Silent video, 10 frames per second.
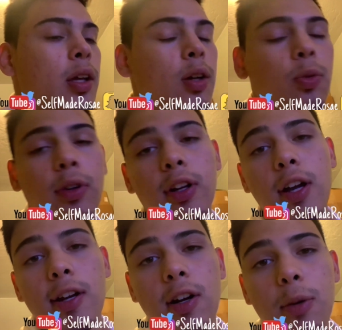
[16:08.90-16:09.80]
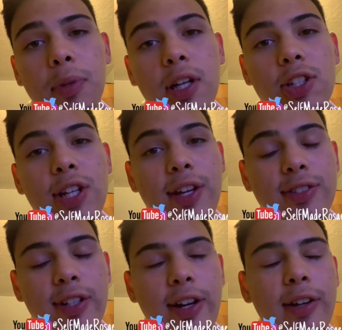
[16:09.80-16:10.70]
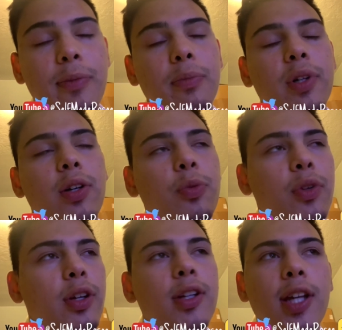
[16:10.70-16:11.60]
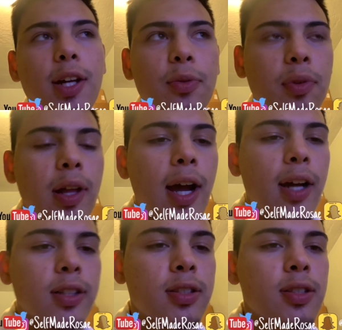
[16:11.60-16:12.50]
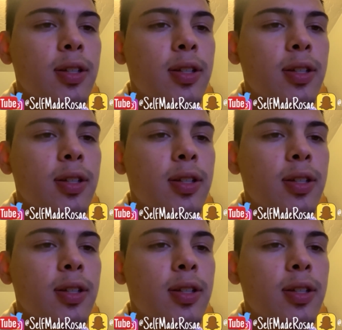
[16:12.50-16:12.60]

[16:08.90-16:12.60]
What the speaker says: We're not in our PJs yet, but we're gonna get relaxed.